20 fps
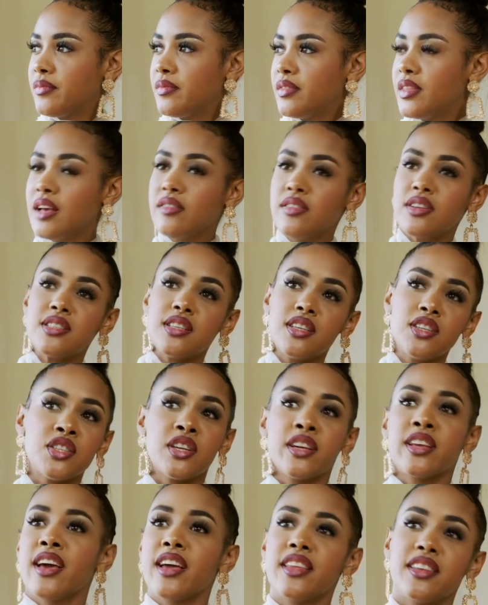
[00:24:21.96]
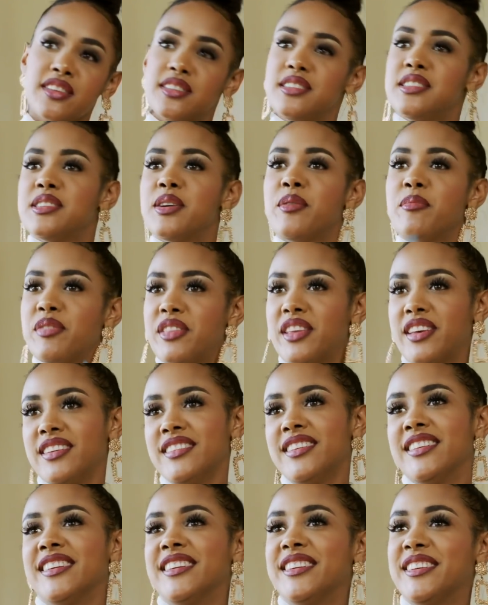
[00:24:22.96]
never teach a Kenyan something
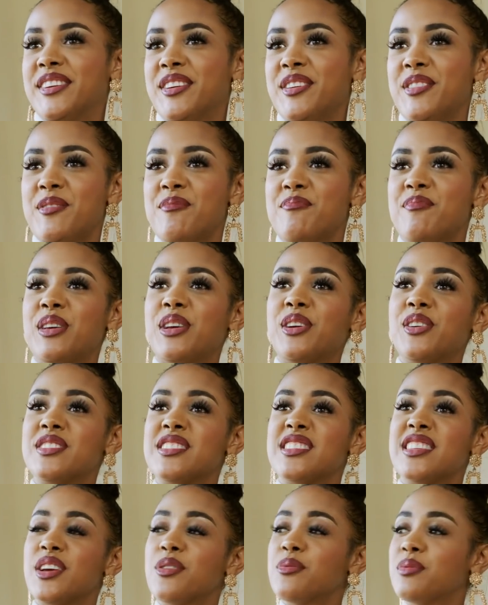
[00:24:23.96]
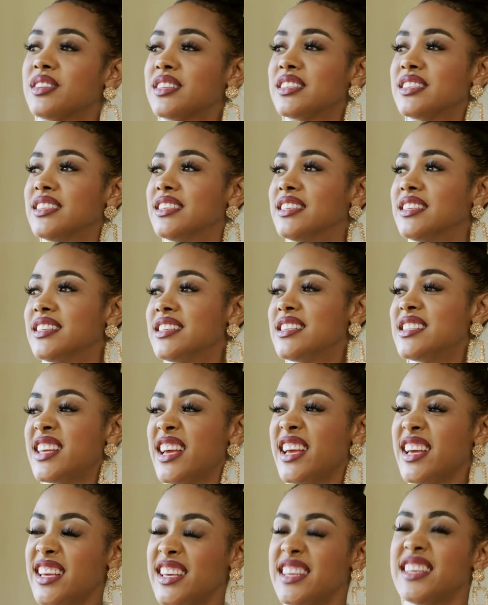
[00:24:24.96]
because they will
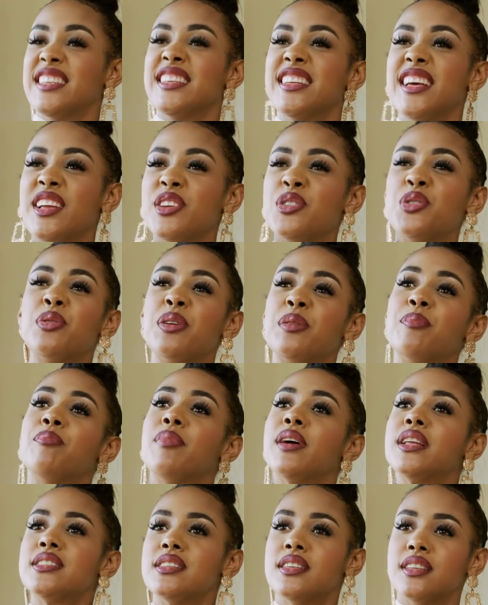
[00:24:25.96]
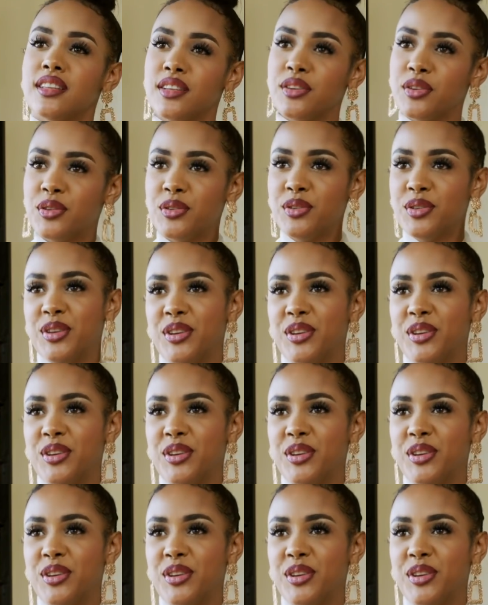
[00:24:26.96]
take it and do it better than you.